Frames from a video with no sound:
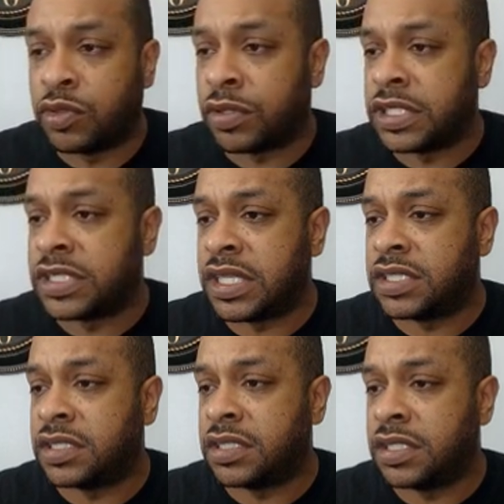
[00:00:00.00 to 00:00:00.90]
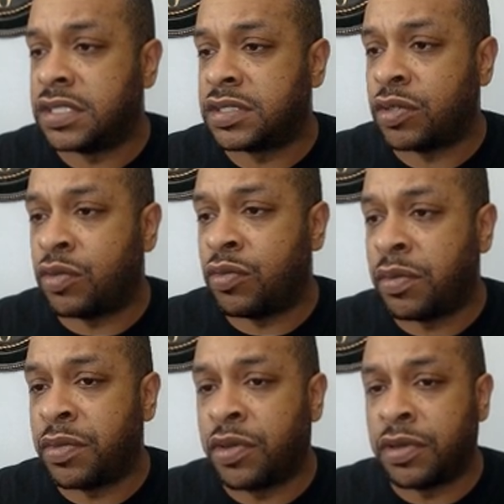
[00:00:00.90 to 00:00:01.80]
organization. So
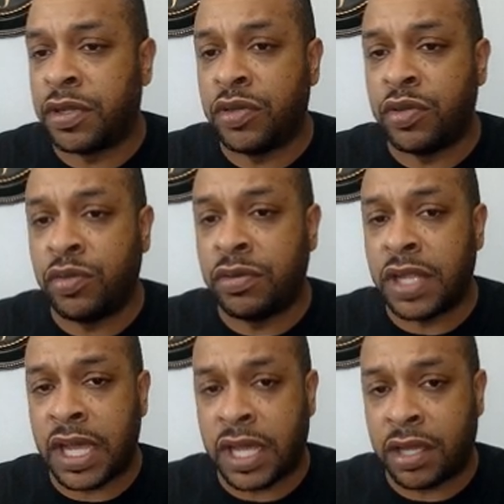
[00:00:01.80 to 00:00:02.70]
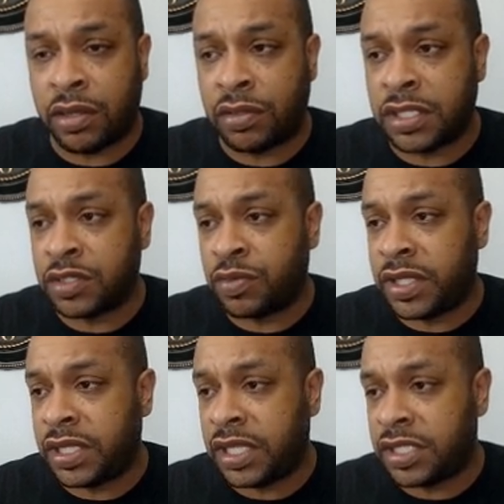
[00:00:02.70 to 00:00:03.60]
what we're going to do now is
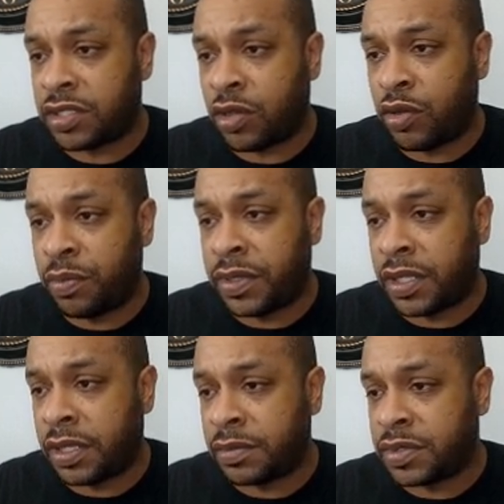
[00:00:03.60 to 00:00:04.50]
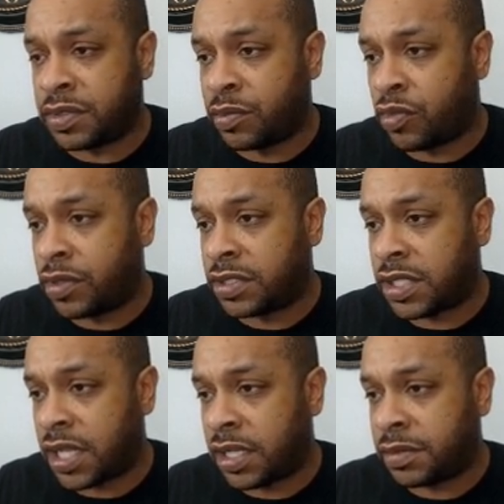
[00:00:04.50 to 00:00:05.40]
we need to open up some more
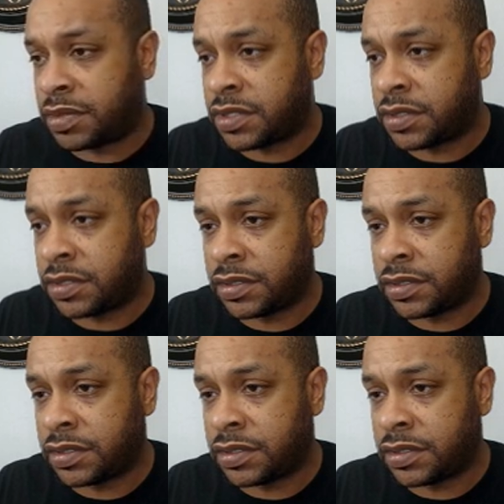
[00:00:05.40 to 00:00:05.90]
tabs.